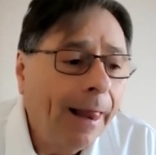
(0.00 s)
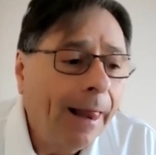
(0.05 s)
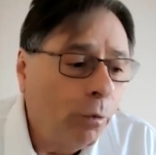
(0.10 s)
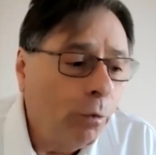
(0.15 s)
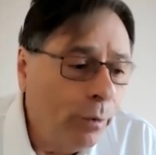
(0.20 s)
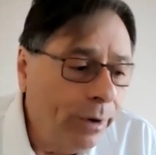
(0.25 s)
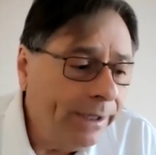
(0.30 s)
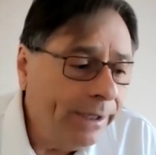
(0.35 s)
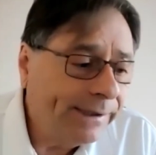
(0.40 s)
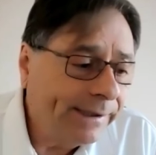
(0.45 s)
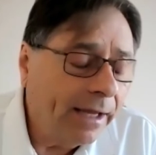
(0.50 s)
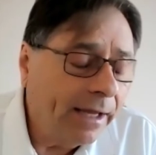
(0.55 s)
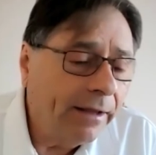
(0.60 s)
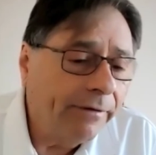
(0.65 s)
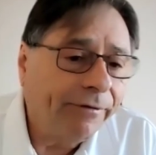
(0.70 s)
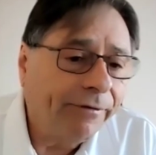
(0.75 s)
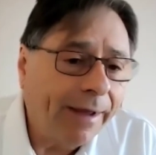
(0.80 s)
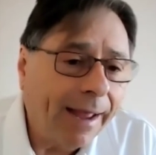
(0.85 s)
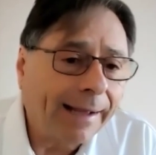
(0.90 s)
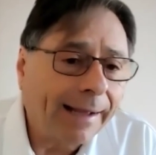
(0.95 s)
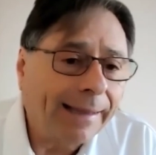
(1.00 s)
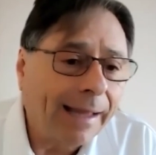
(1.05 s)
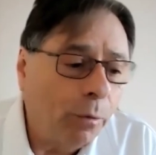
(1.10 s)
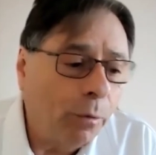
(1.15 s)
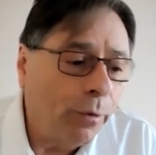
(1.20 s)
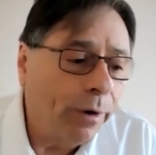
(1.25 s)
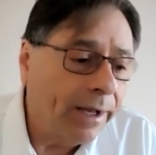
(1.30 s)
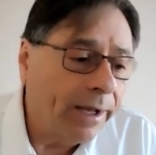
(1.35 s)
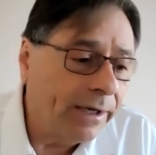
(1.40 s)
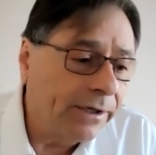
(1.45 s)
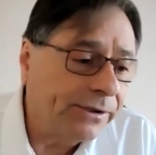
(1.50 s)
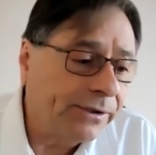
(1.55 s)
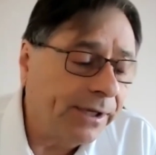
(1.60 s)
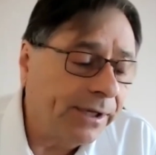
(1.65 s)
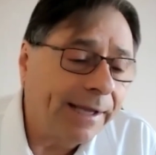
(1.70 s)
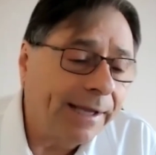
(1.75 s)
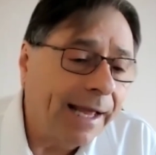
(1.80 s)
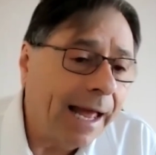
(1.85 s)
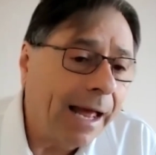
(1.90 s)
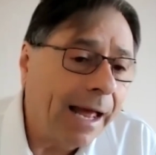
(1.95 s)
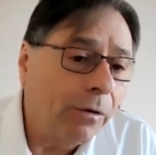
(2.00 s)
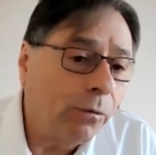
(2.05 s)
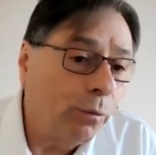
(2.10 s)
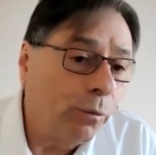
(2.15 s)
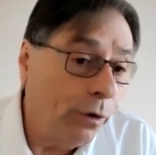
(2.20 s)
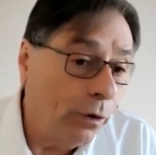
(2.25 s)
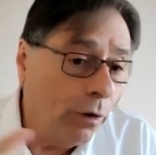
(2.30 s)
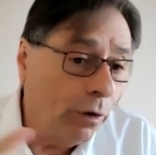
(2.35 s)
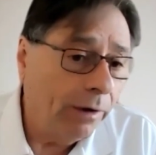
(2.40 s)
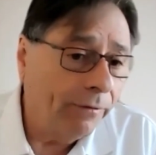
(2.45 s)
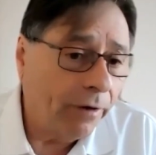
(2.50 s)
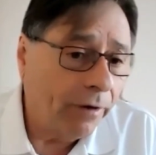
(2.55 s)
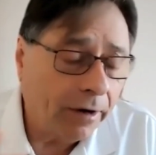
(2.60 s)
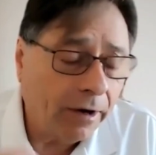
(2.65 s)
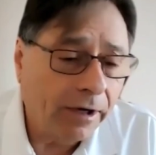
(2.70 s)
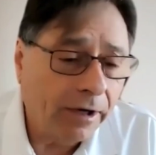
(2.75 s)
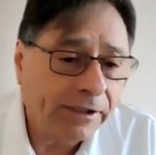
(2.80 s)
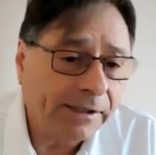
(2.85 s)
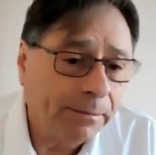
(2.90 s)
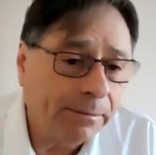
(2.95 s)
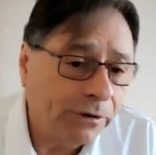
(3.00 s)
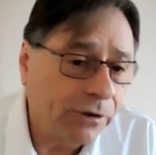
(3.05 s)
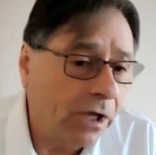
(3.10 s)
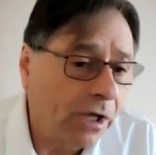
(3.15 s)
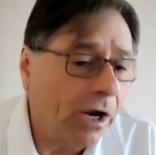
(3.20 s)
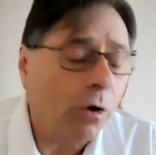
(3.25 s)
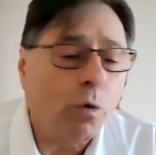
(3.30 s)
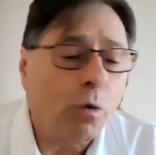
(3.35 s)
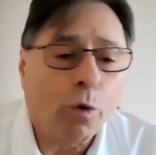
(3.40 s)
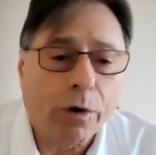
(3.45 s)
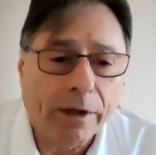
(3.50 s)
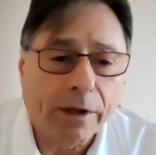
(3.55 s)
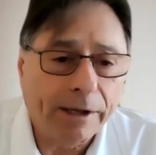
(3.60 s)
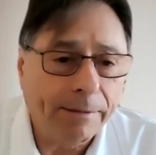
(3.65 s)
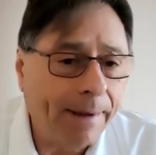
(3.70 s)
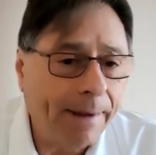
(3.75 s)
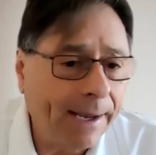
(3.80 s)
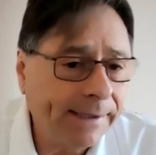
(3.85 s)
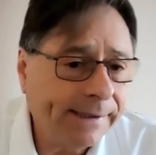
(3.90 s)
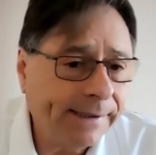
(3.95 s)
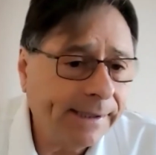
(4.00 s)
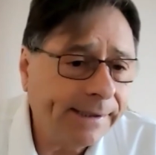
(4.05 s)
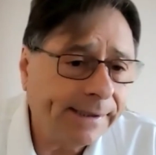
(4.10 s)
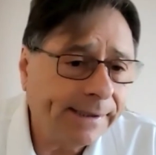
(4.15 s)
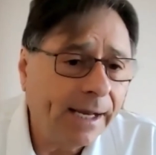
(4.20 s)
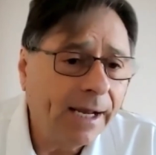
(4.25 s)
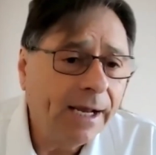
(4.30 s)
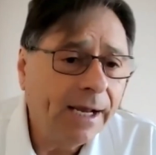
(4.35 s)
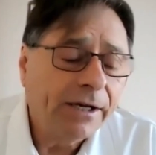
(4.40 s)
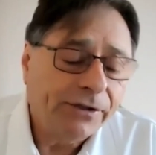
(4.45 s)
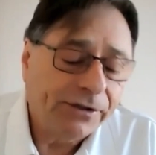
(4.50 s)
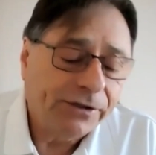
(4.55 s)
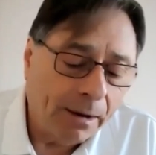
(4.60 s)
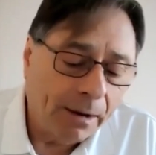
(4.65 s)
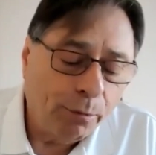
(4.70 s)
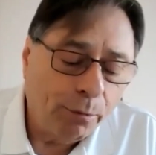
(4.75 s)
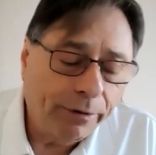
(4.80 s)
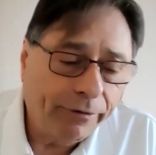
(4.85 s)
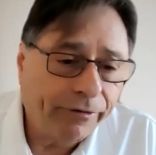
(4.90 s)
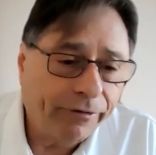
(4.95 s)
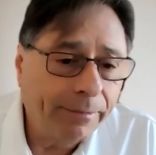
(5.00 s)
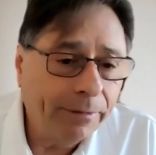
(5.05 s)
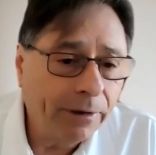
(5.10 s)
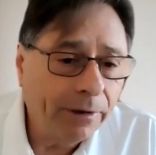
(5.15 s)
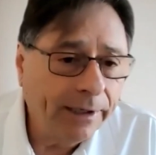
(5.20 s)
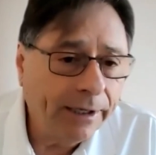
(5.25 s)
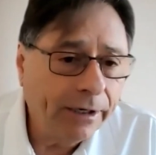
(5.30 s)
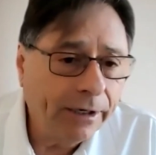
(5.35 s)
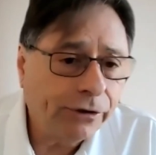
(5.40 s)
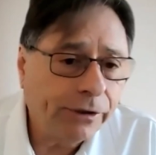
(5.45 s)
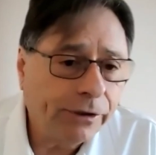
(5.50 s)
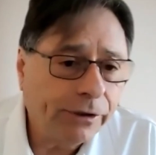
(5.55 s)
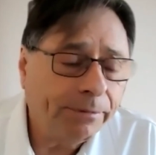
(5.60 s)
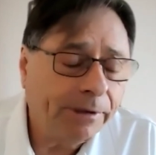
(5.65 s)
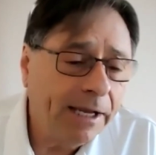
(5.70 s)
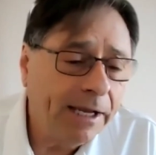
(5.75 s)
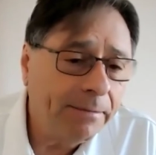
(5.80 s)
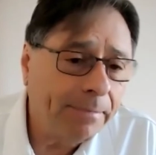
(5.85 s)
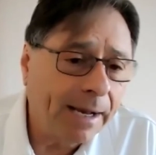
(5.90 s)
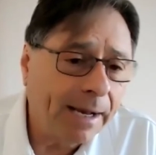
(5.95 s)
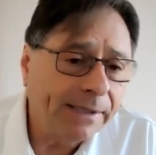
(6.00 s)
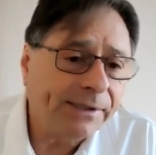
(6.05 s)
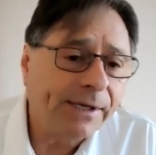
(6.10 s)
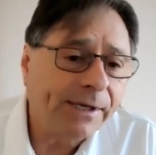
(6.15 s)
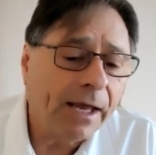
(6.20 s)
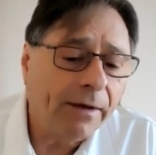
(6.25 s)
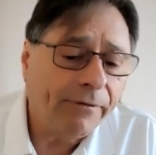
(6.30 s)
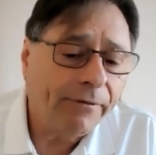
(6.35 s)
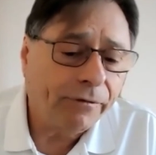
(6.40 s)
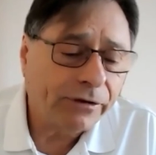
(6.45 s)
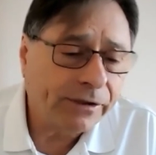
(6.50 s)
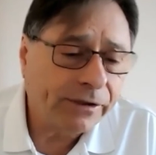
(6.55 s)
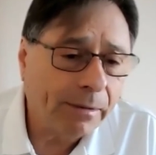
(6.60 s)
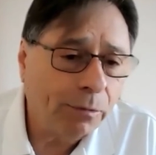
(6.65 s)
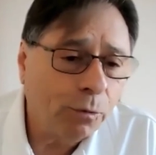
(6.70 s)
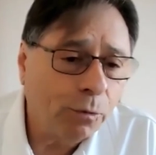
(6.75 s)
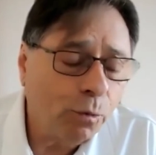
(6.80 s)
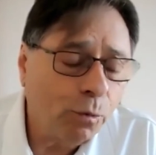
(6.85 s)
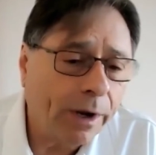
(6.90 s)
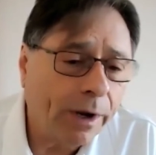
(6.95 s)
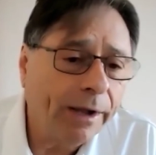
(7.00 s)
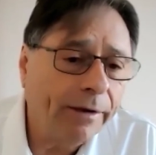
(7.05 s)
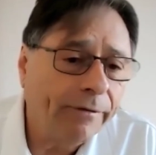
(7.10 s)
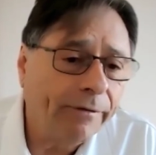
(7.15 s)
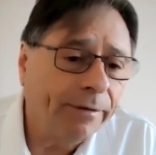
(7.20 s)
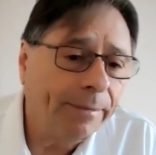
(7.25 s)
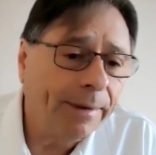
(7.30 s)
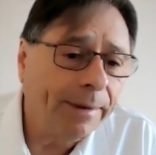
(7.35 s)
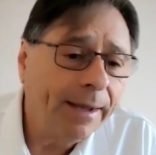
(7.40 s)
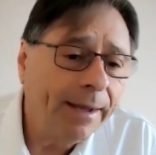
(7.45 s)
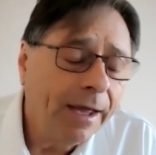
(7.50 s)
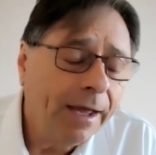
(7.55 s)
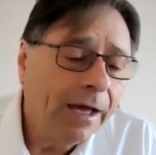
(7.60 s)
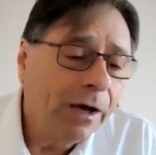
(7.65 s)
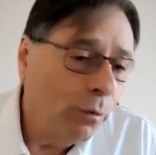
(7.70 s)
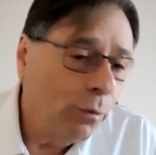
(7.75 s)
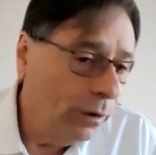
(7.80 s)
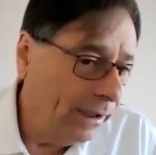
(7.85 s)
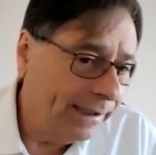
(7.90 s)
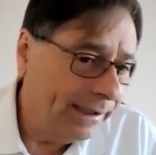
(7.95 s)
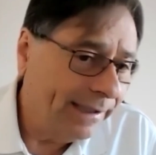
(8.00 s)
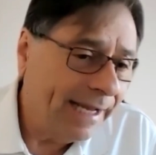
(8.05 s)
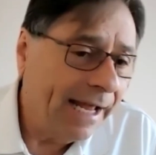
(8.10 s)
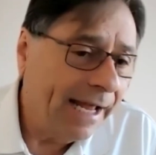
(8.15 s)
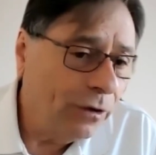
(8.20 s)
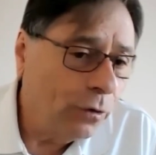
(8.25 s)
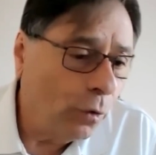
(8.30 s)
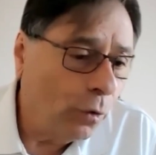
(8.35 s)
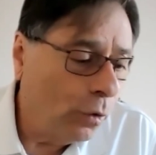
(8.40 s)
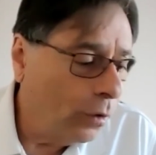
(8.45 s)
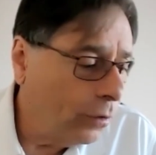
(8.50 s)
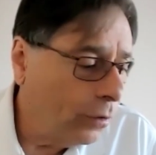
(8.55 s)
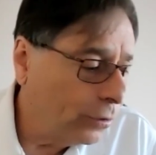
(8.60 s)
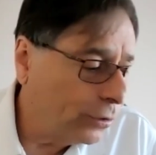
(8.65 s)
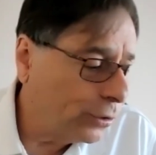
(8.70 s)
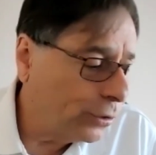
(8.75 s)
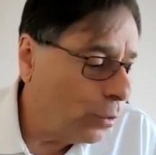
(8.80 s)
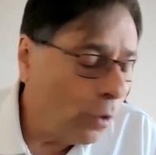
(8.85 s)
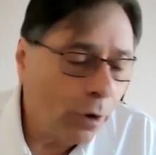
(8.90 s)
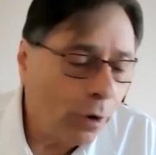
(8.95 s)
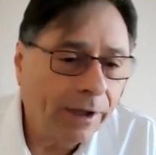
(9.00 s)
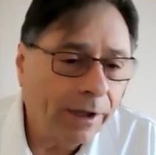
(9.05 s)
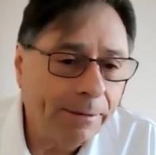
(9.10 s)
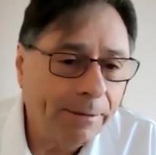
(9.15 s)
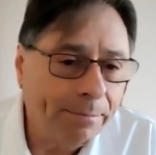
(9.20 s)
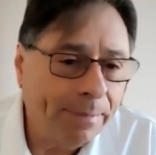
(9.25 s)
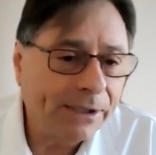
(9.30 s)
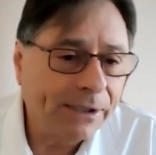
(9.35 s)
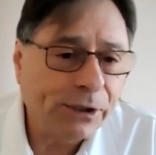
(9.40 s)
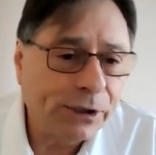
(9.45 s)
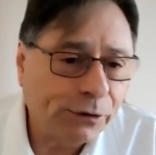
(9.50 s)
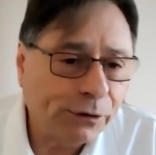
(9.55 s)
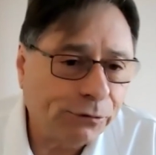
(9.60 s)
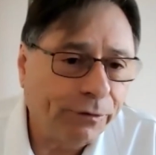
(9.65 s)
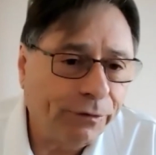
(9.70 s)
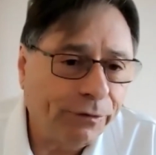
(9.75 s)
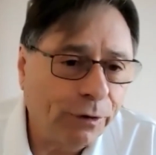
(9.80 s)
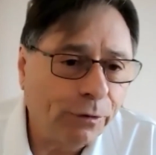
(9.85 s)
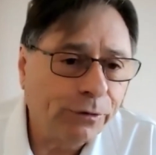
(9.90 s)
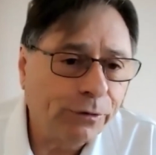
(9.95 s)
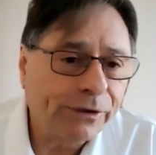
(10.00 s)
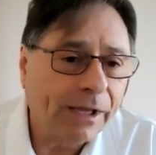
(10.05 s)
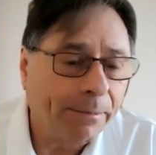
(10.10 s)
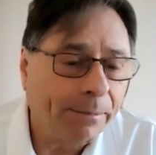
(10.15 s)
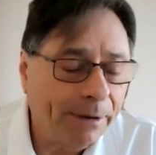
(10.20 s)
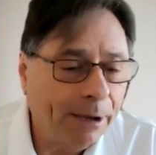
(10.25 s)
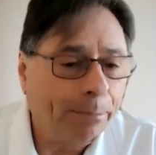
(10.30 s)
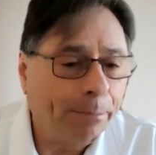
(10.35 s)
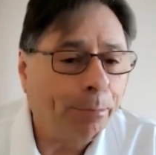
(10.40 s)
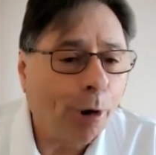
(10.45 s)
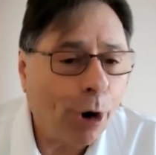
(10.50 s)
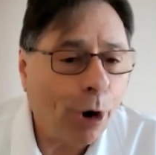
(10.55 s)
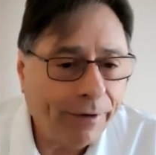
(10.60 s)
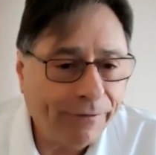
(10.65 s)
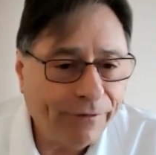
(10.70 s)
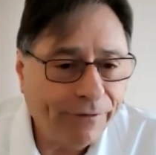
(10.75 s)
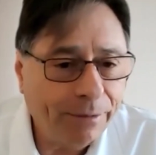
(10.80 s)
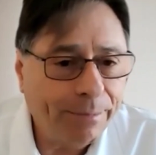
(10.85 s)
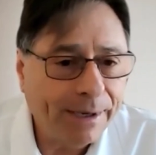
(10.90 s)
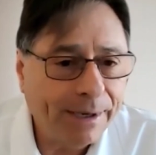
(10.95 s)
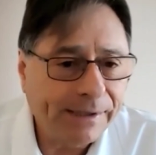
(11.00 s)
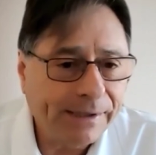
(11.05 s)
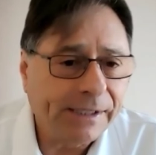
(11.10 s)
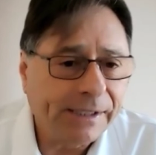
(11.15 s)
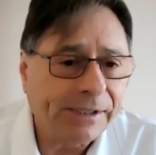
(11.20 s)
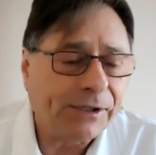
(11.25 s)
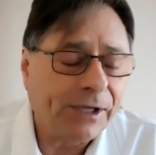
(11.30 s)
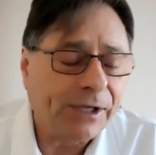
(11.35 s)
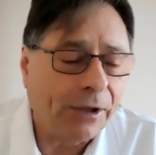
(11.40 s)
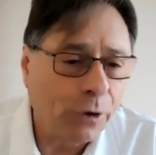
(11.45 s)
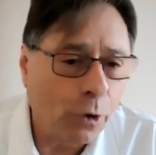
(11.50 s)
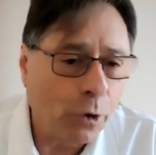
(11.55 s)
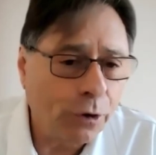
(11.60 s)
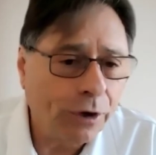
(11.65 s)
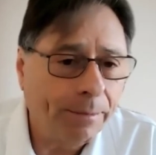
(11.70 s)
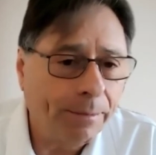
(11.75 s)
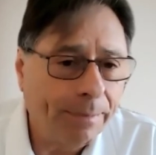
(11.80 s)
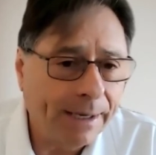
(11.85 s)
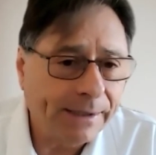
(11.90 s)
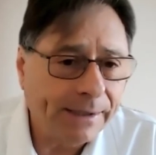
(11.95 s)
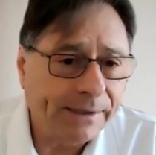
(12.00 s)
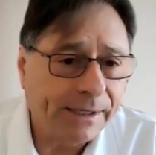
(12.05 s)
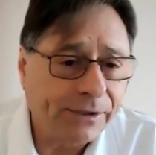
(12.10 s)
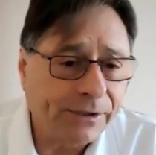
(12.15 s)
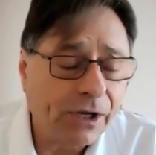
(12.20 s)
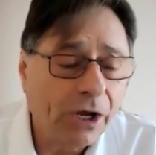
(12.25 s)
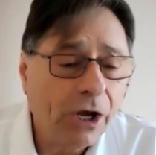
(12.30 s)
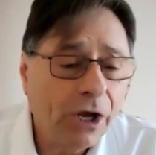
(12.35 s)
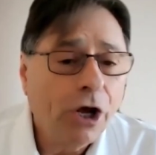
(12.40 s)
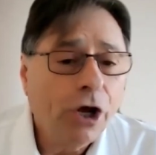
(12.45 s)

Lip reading: We sell the fact that we're going to sit down with all of our customers on a quarterly basis. Someone from the leadership team, myself, or someone working for me, will attend all those quarterly business reviews. They'll be a part of your business. They'll know your business.